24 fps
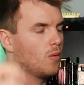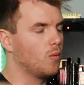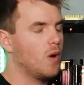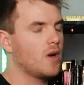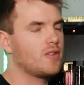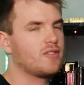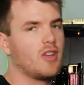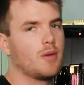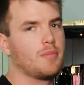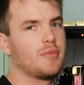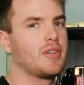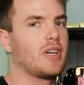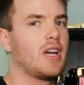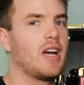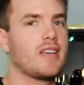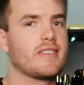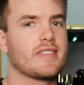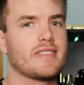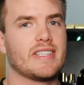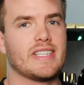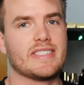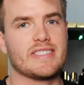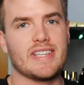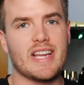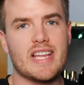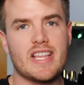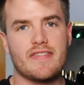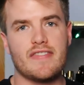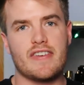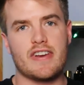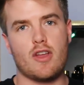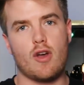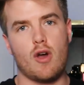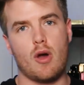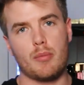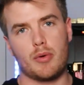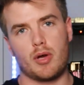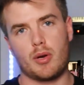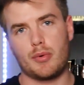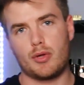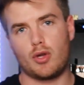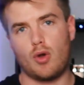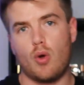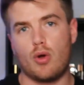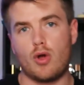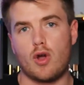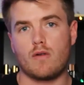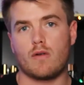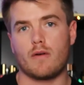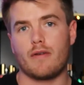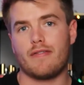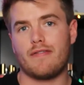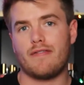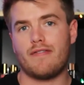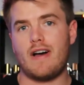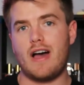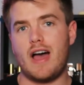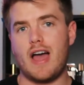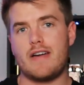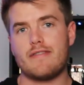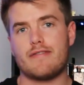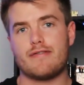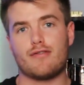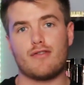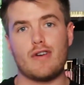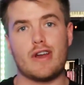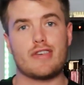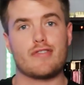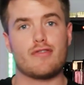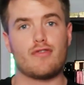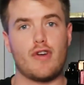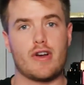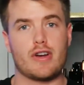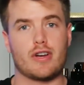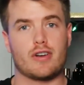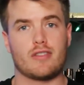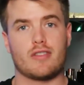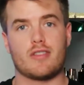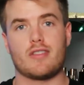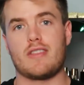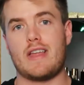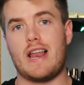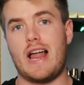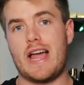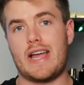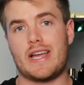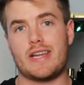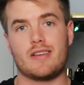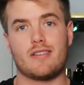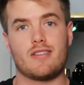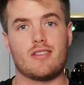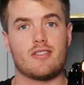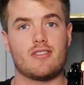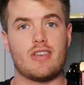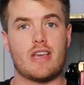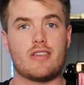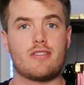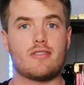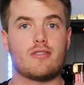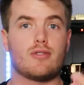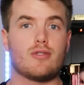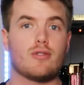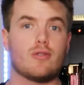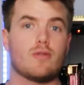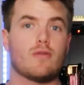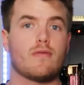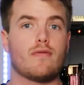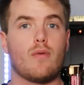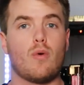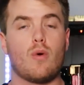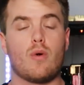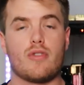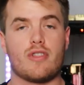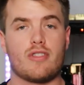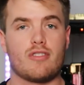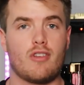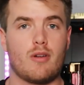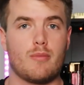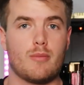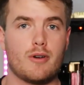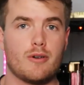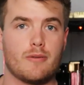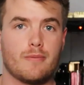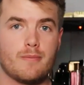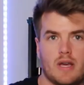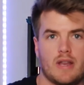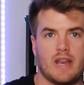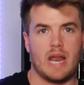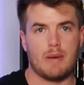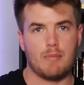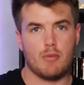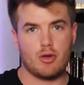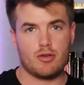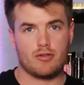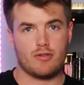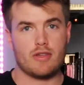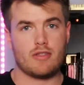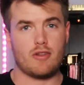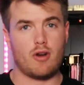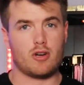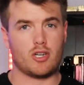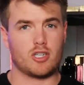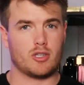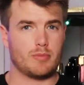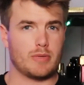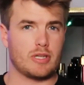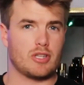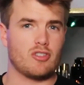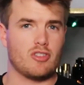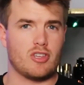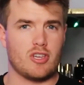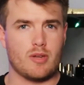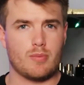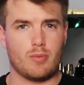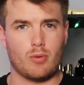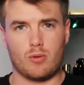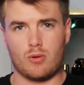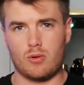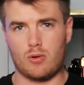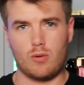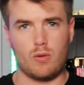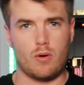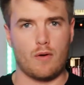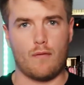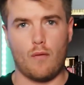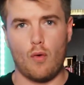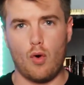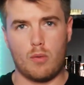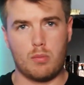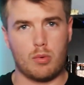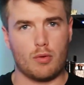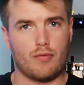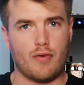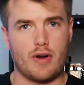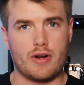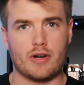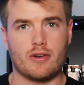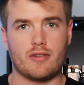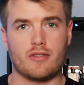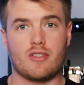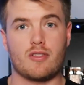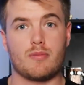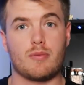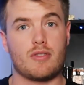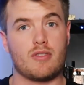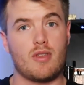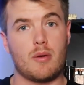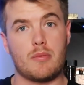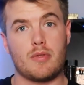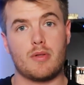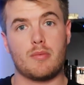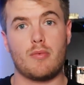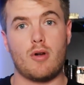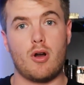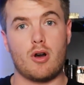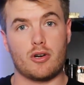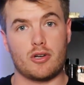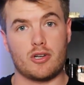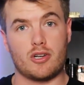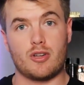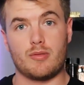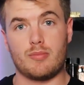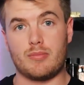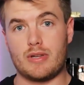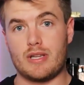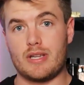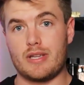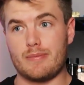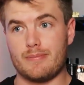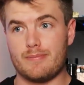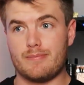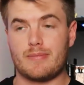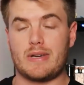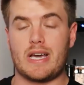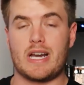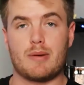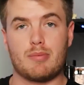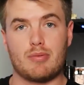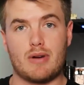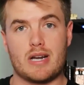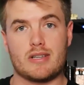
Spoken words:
What's up, you guys? In today's video, I'm going to be going over 5 fresh fragrances that I can suggest to you for this summer. Now, most of these are going to be cheaper or affordable fragrances, but some of them are going to be kind of